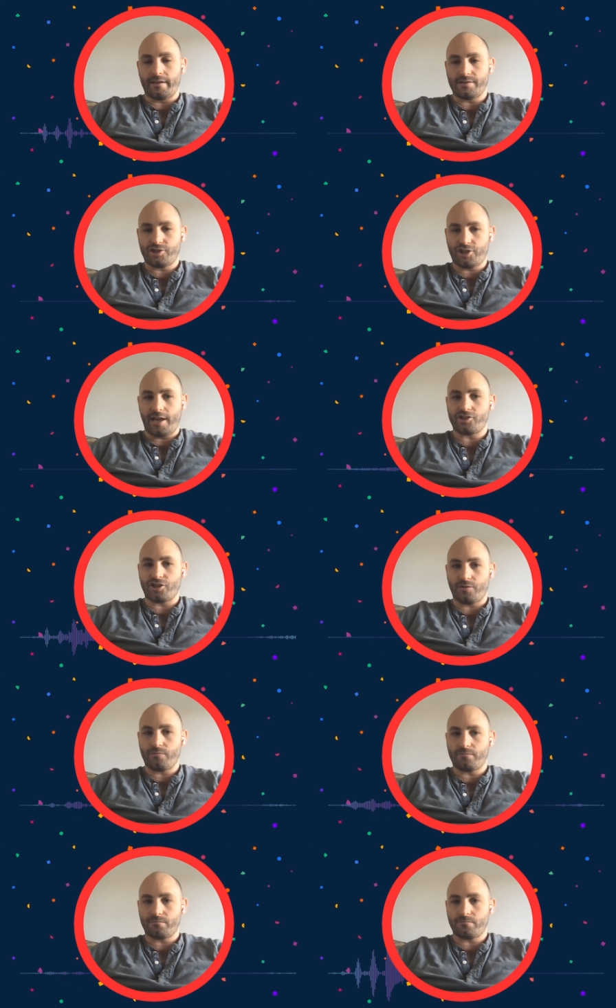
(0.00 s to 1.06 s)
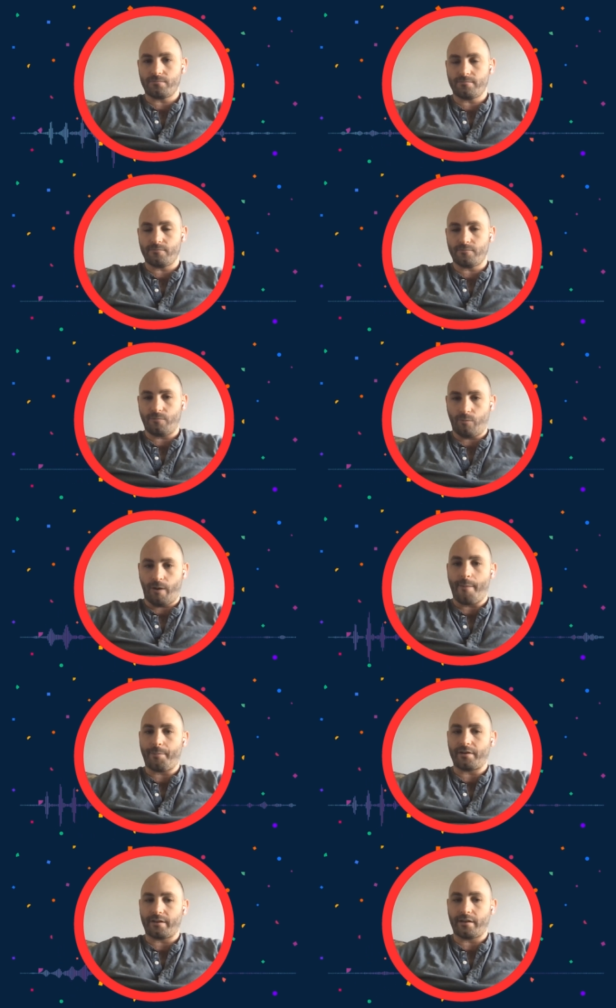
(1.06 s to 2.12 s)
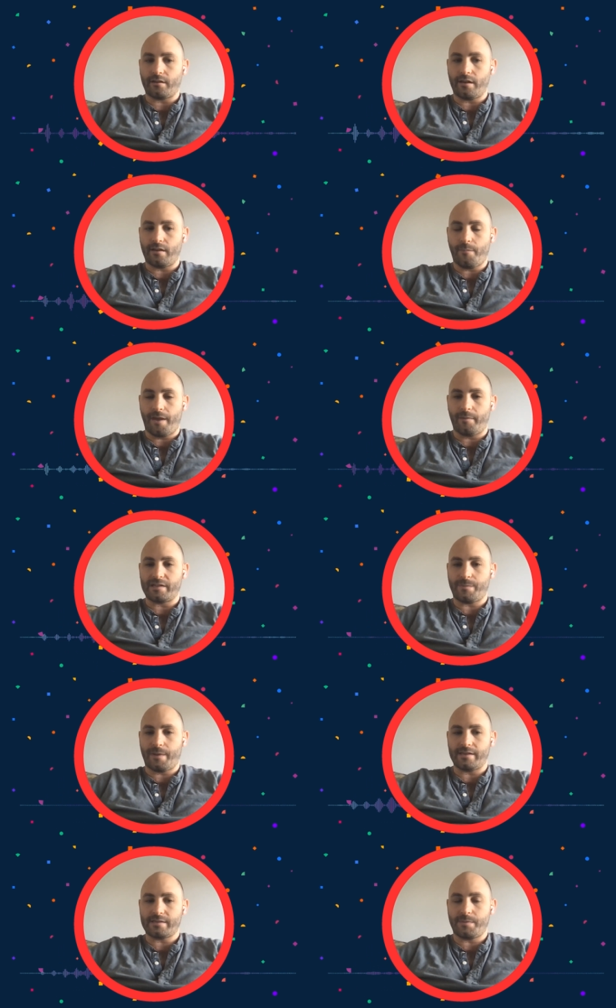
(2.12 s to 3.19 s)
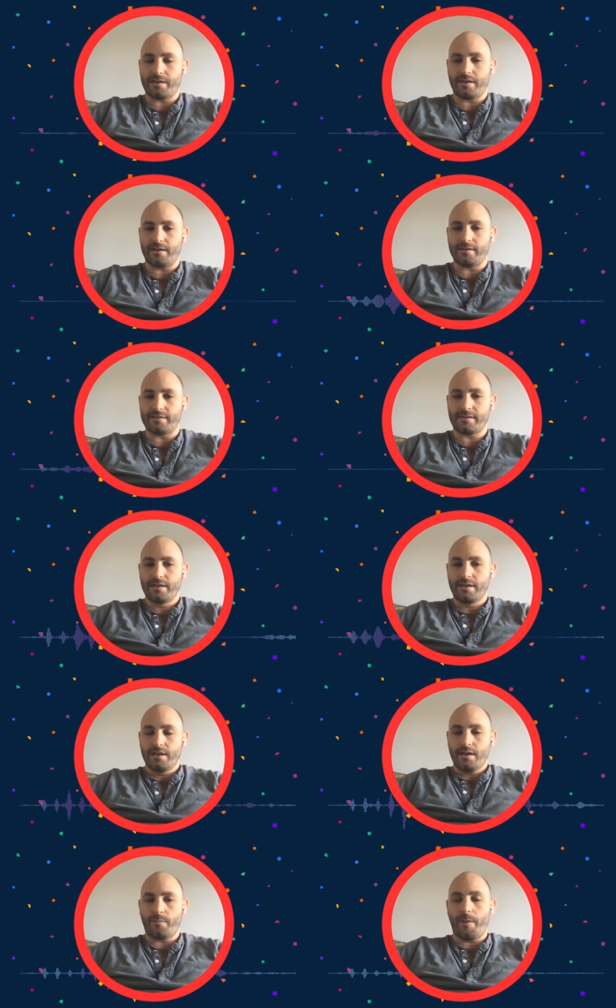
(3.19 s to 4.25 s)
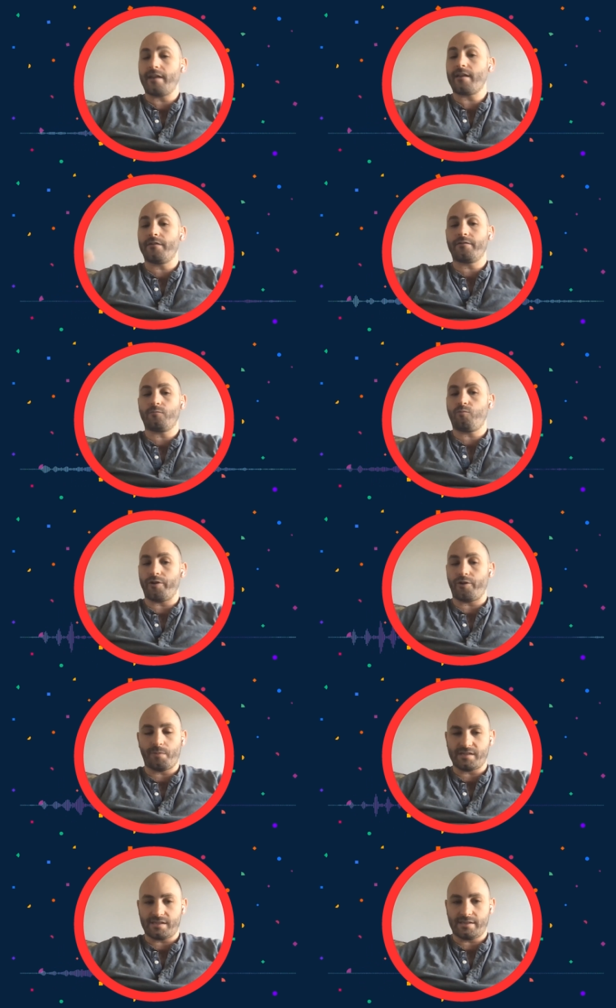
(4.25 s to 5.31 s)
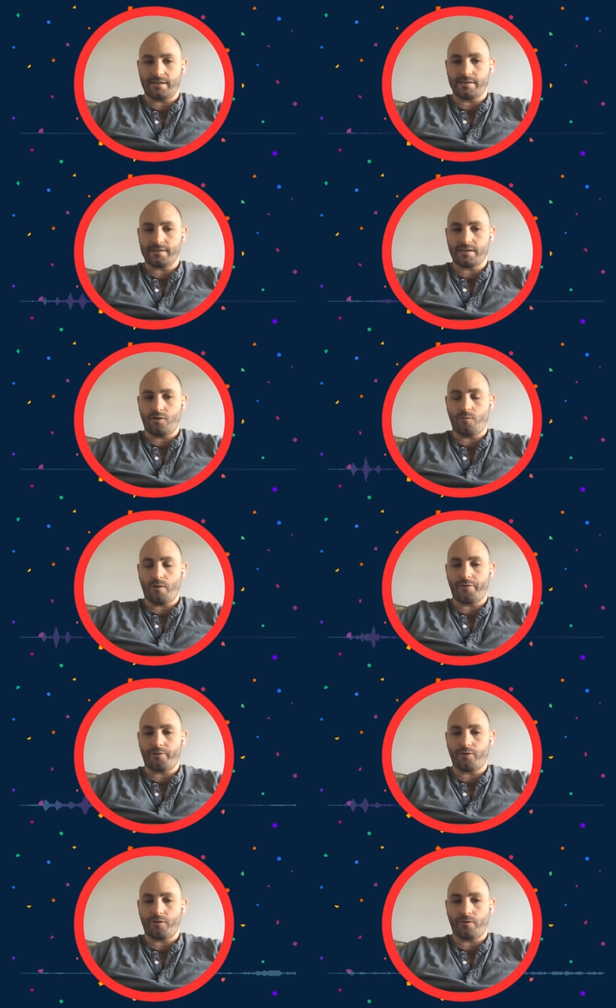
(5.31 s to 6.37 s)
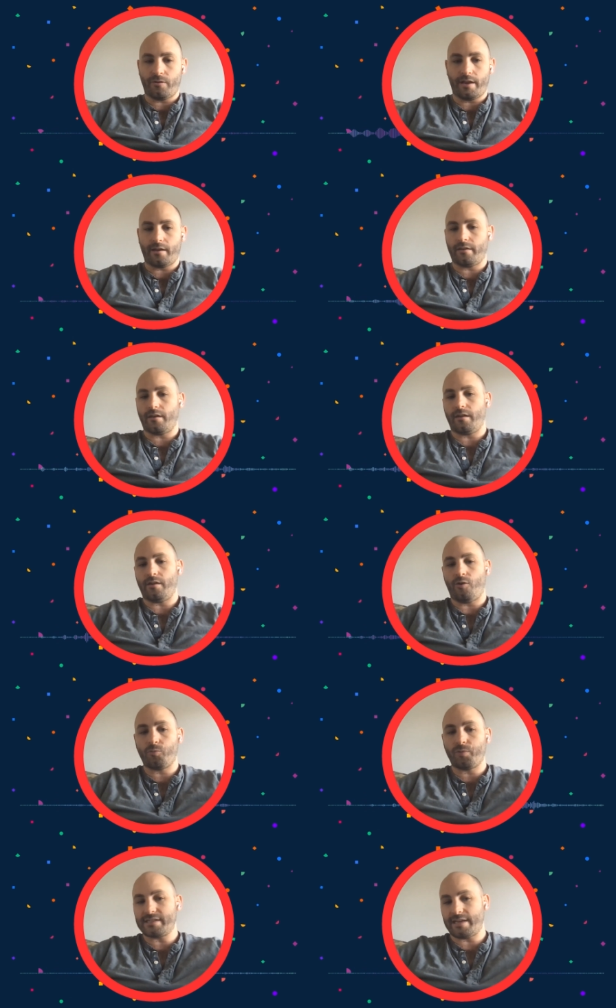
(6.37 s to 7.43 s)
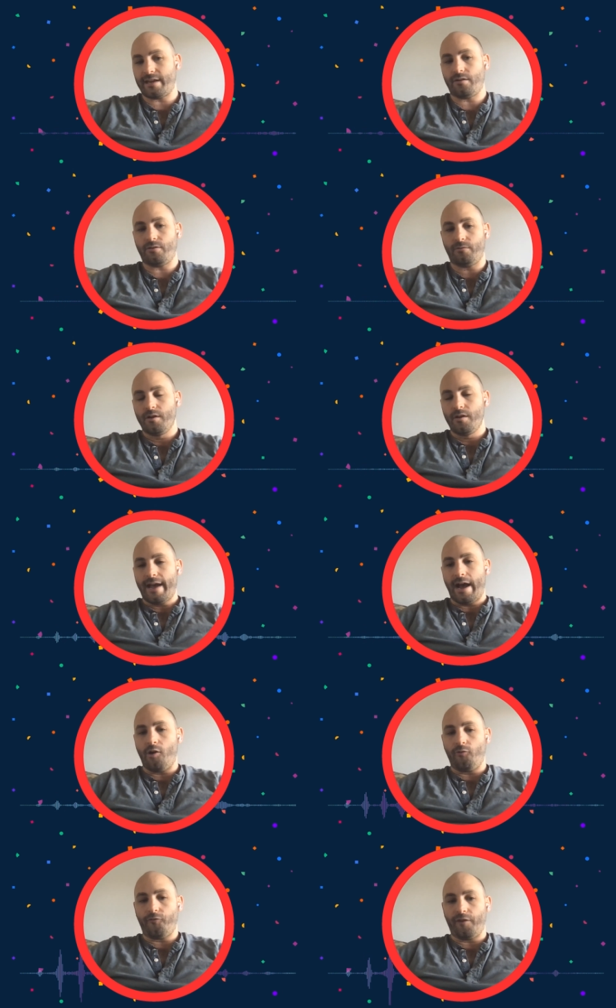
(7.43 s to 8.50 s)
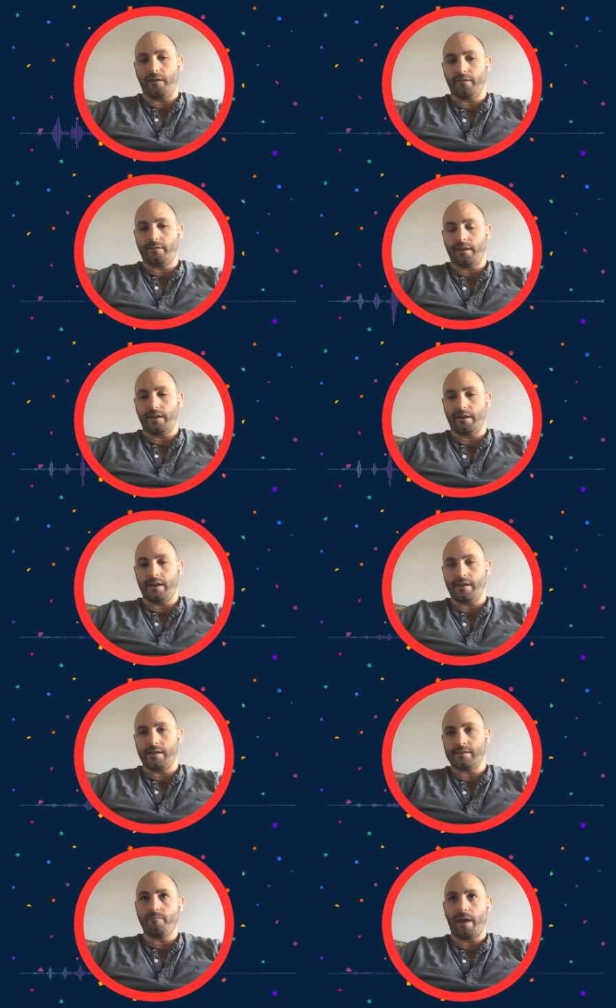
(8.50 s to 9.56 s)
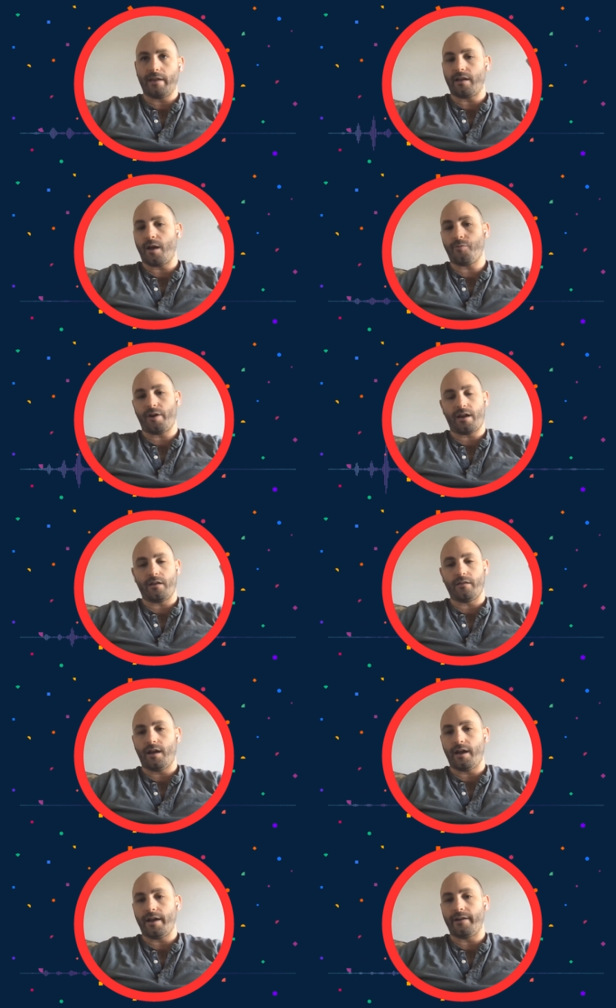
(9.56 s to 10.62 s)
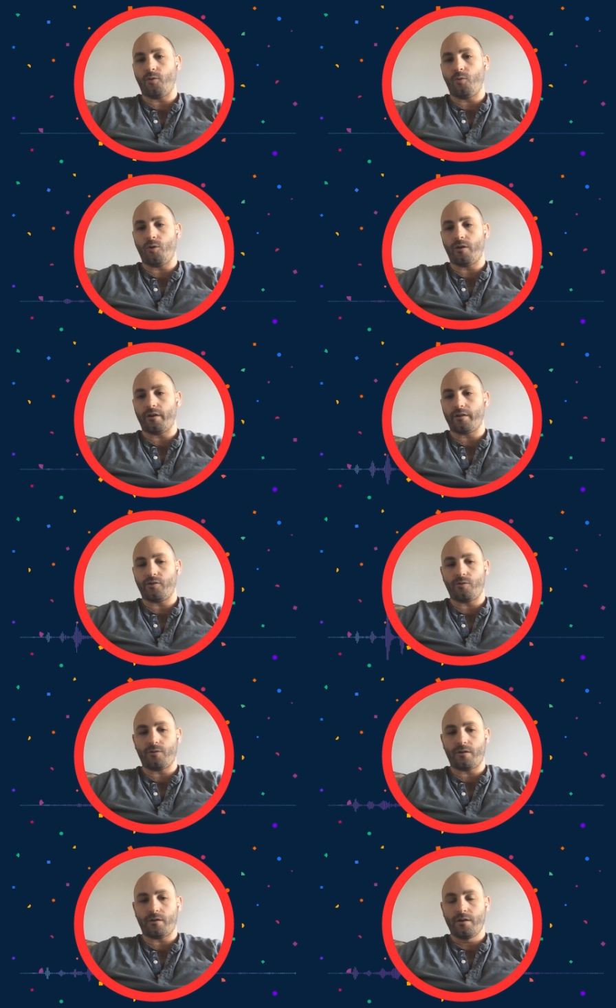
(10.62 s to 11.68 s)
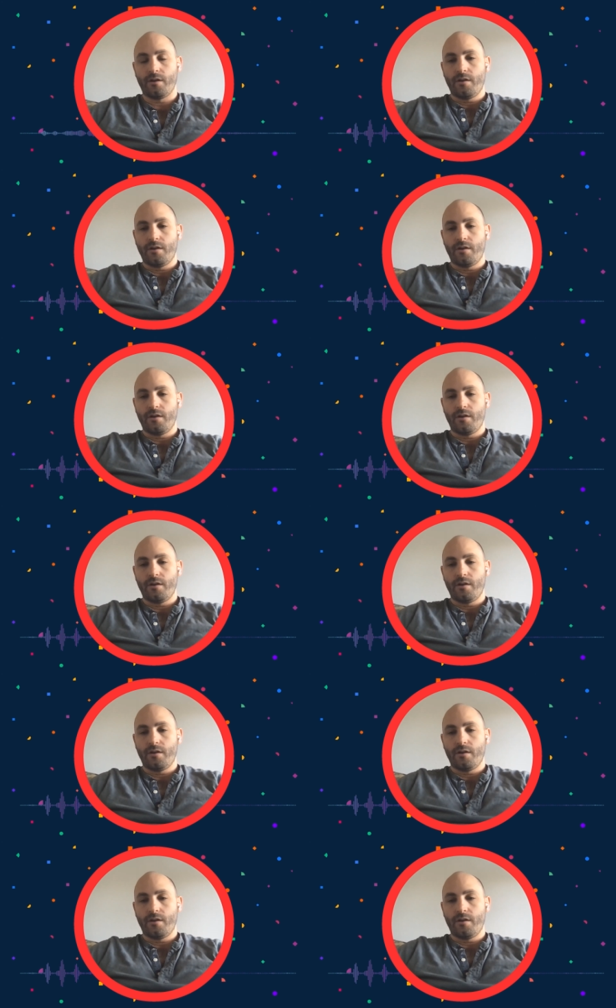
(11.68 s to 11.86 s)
is changing rapidly in the payment space, because depending on what your business is, whether you're like, a retail outfit that is mainly operating online, or you're